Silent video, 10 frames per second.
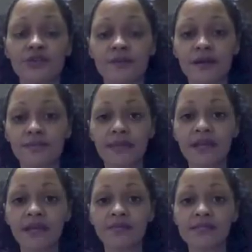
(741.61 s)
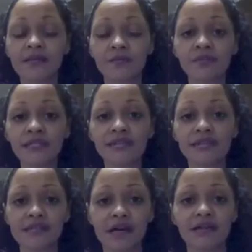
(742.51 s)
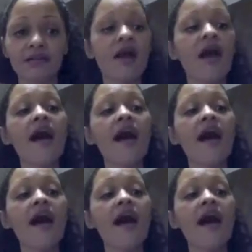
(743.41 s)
that my makeup is completely done.